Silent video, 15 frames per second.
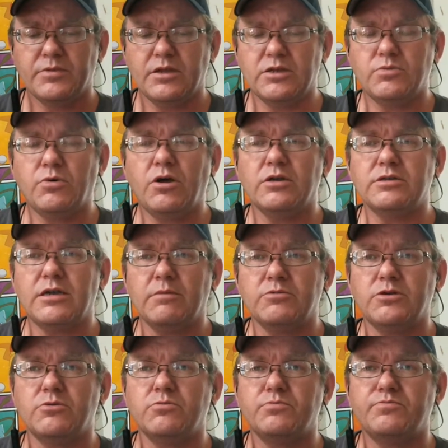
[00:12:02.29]
as well as I'm
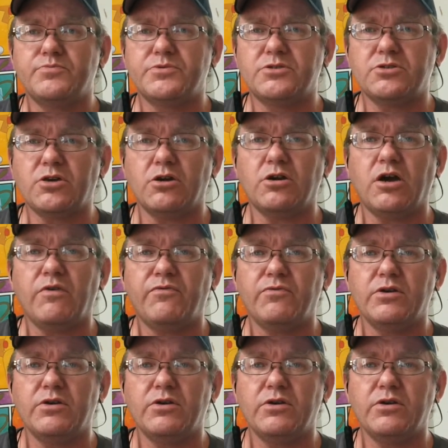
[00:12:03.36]
going to start off